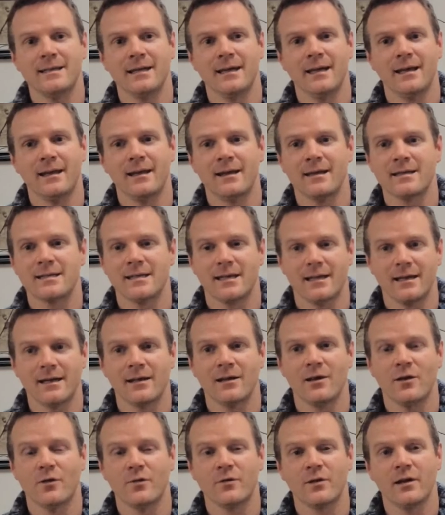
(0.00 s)
day, and I said
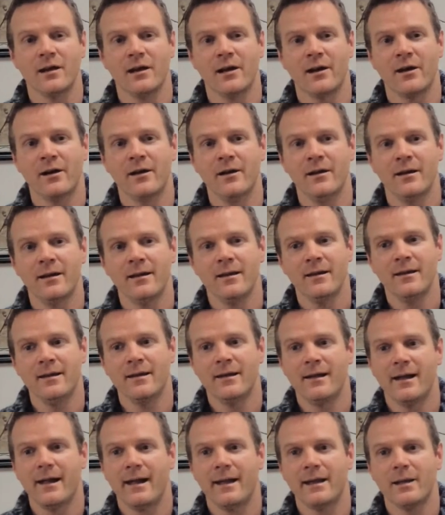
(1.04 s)
I'd love to learn.
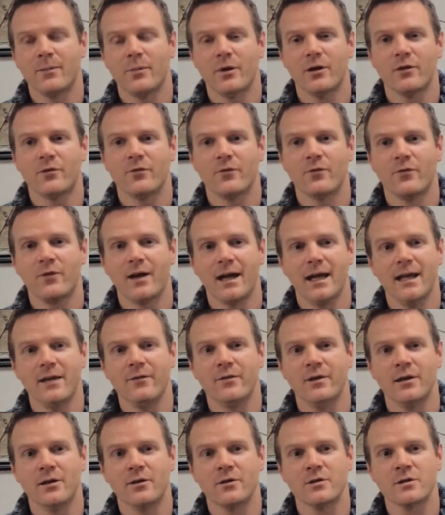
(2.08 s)
And about 5
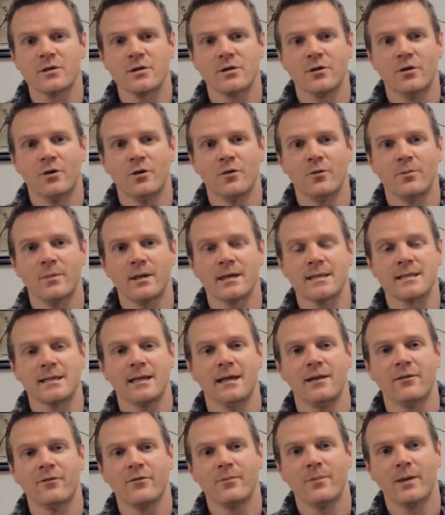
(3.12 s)
years ago,
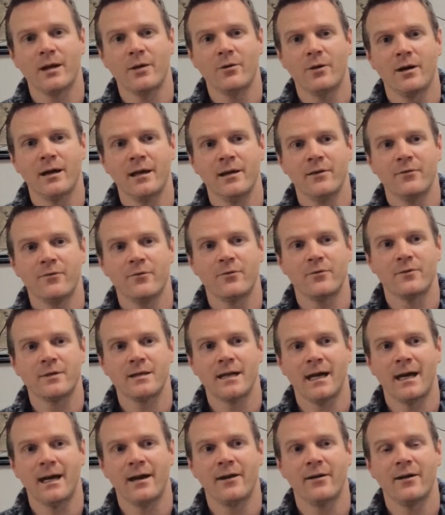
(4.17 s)
myself and my wife,
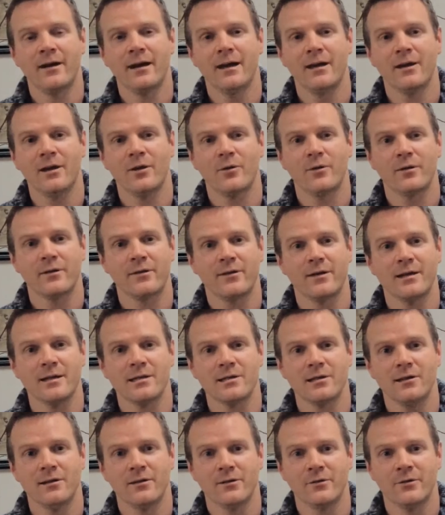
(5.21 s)
Tara, and our three
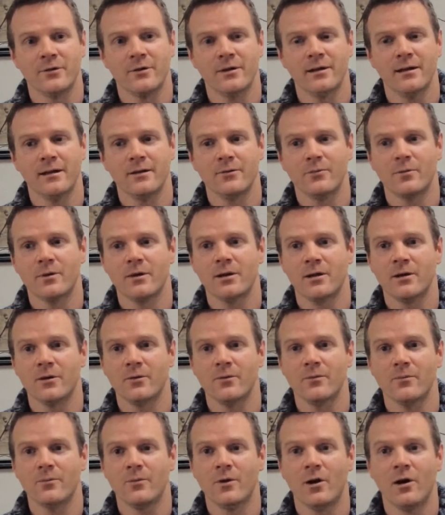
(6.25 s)
children were
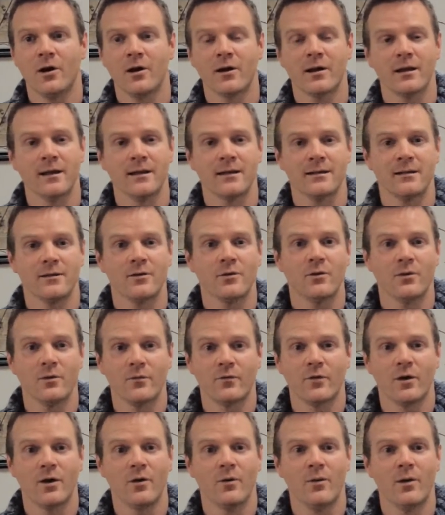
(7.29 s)
walking, going
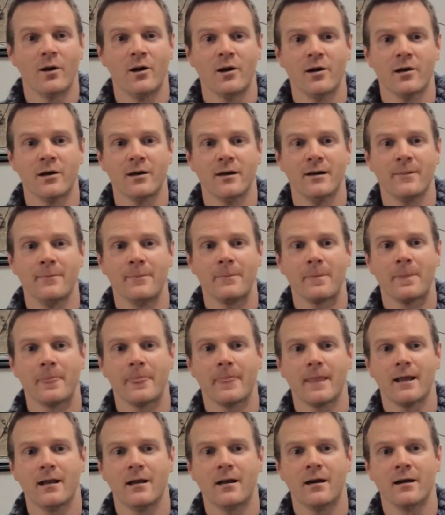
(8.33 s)
for a walk
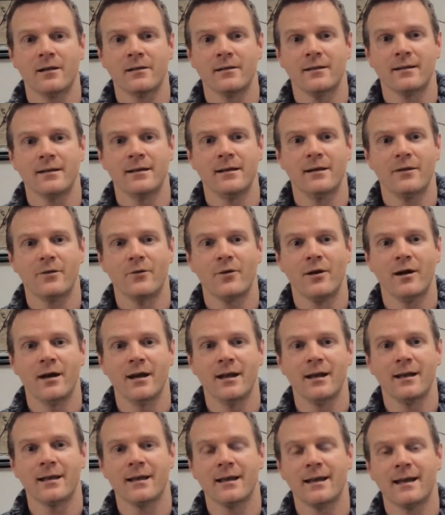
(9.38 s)
along the
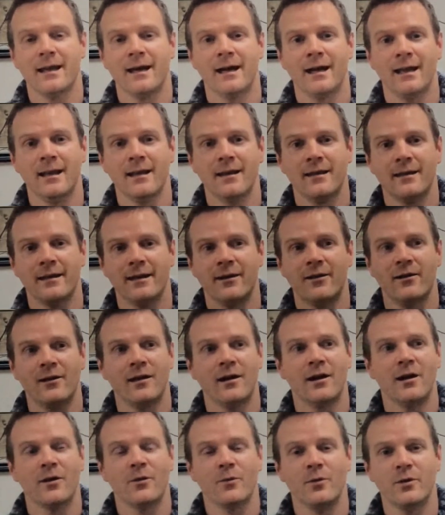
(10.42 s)
Royal Canal near
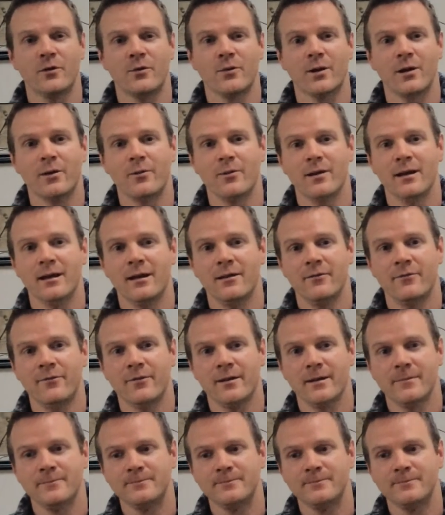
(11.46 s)
Longwood, where we live.